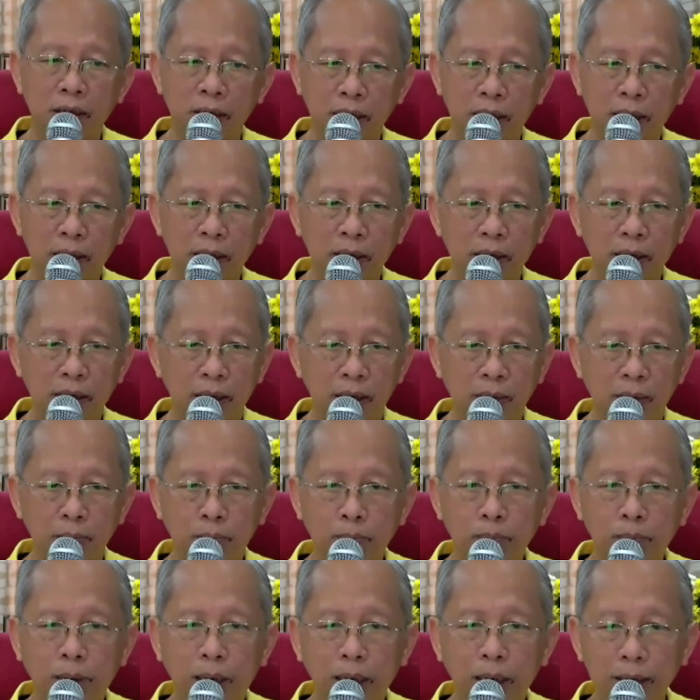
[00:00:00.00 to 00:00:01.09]
the
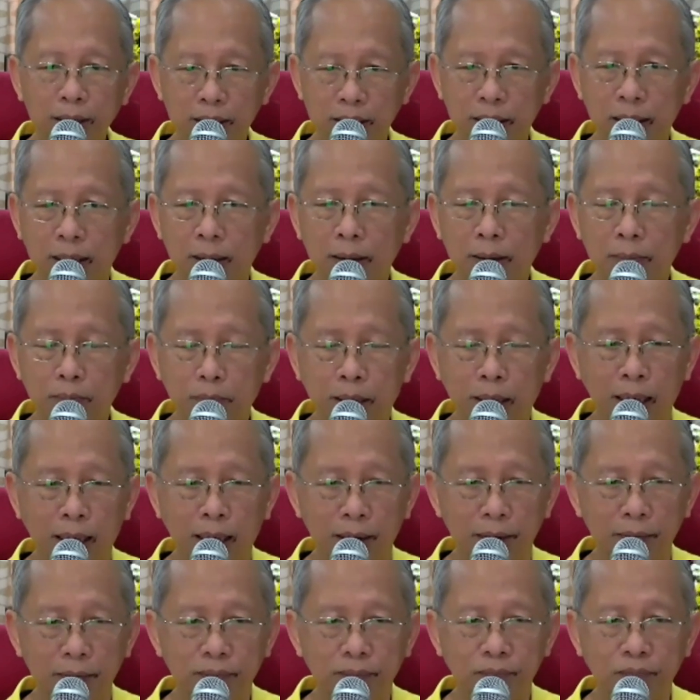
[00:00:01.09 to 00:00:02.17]
panya part,
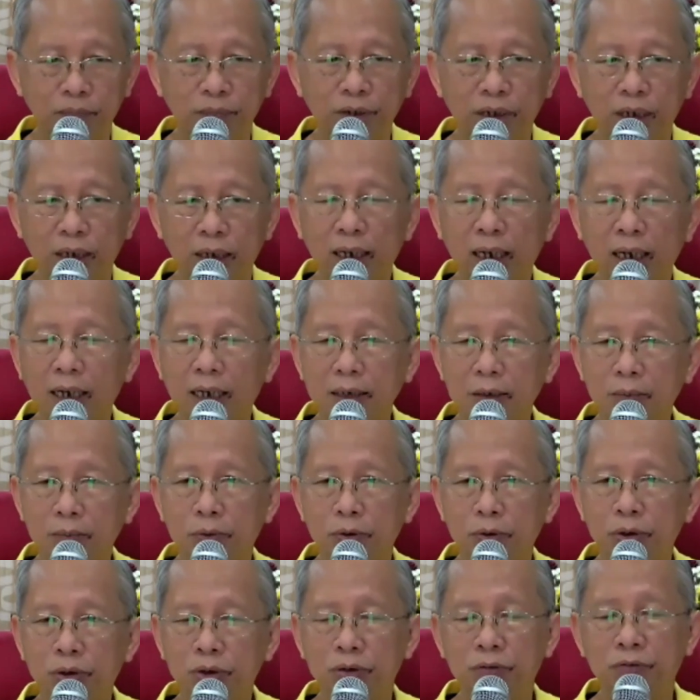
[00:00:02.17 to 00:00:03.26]
the last
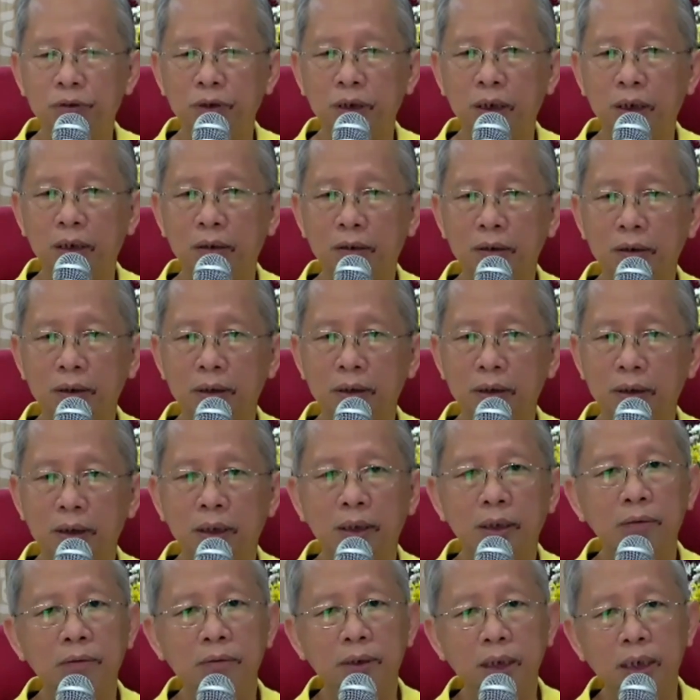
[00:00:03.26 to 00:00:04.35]
spiritual faculty,
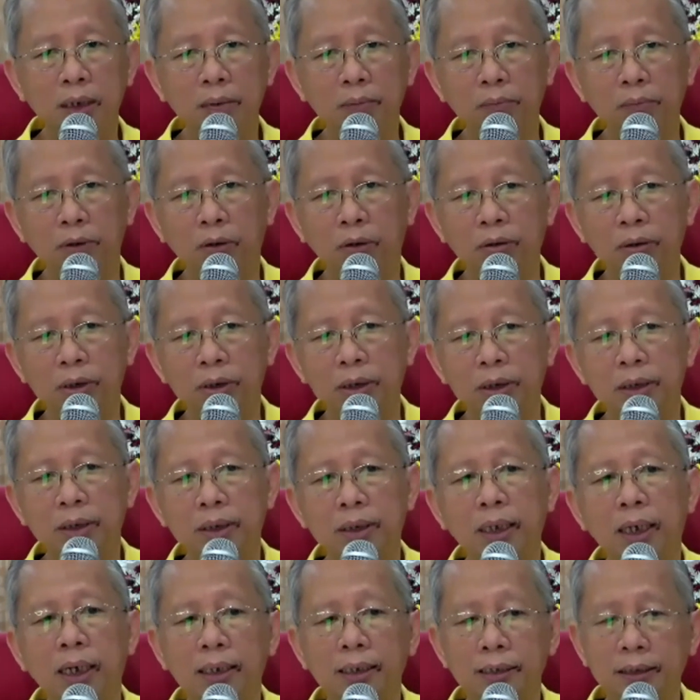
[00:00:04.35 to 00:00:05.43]
they will keep on
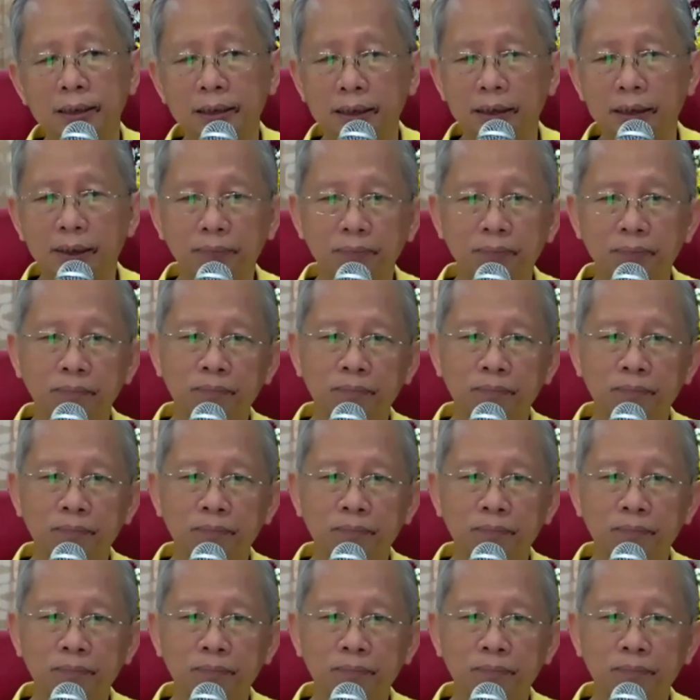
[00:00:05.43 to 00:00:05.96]
arising.